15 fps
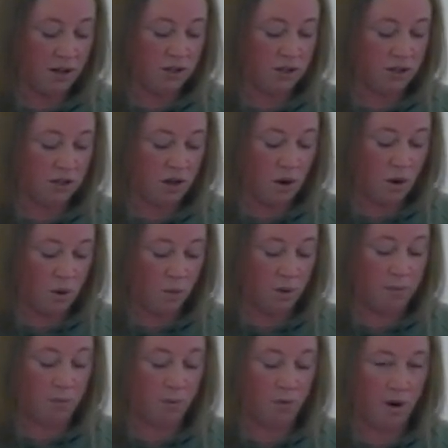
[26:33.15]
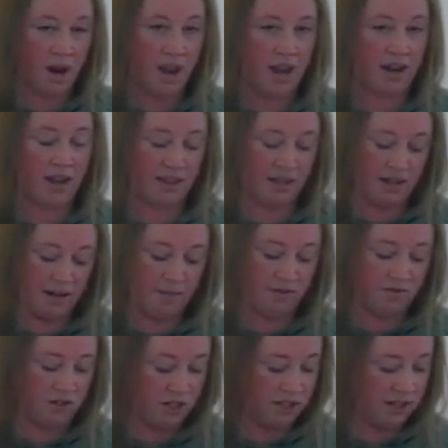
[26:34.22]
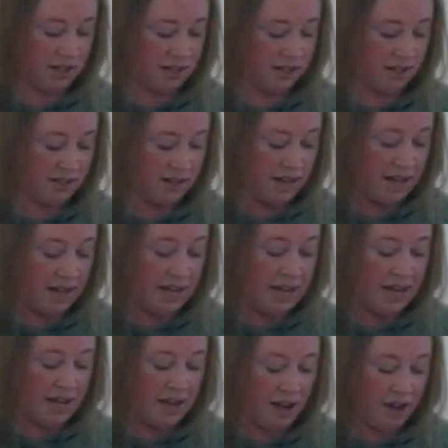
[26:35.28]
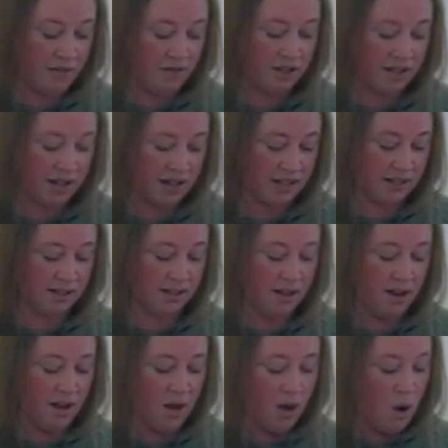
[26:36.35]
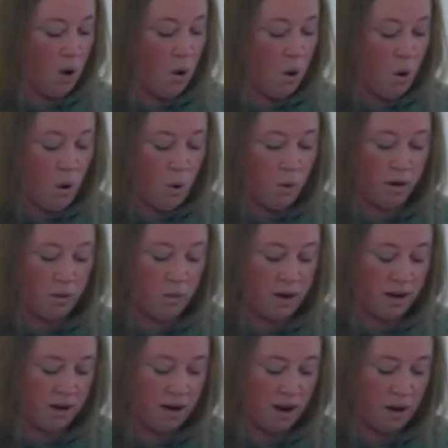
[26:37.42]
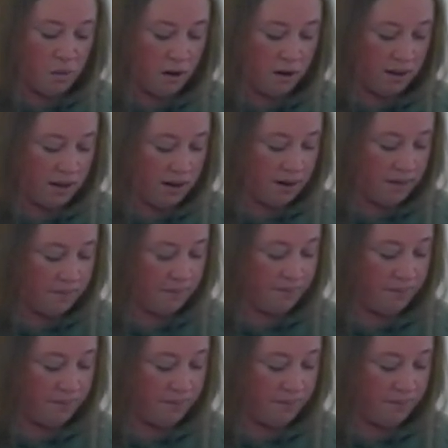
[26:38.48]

So we pray in the name of Jesus. He covers us when we are not worthy.